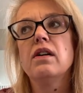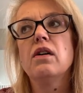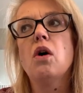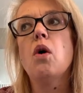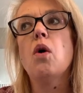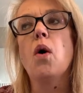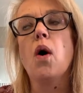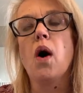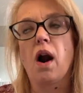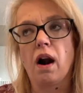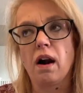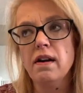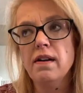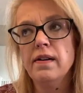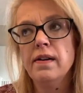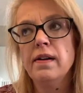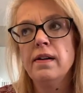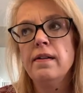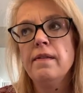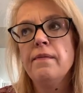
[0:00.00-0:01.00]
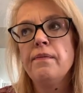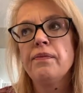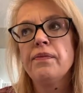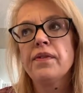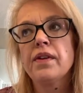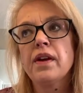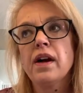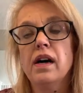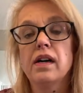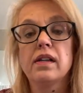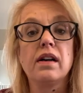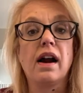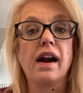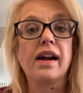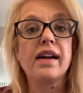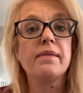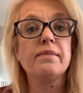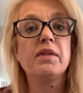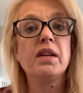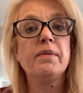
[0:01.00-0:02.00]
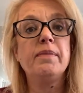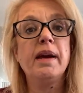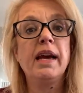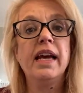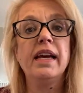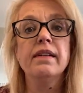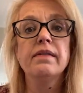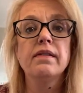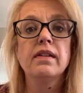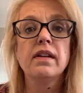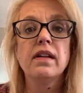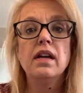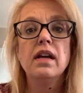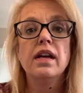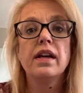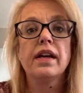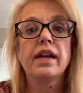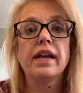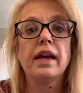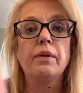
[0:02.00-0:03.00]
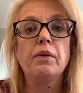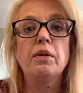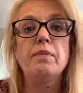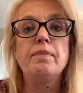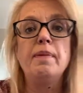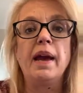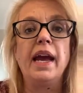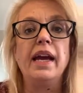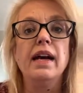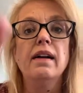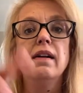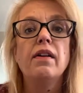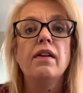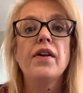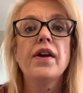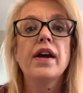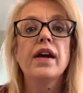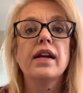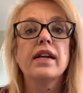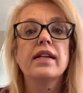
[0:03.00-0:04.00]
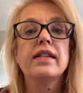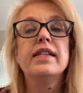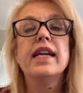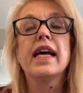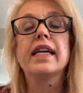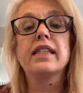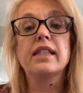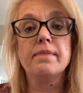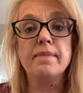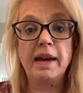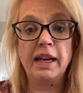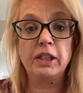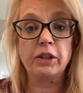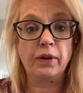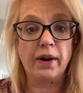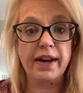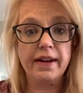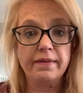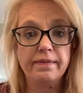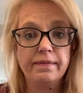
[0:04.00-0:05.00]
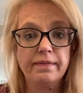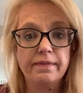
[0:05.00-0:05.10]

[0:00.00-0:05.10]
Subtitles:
or under IMDb, he would be Nick Dimitri.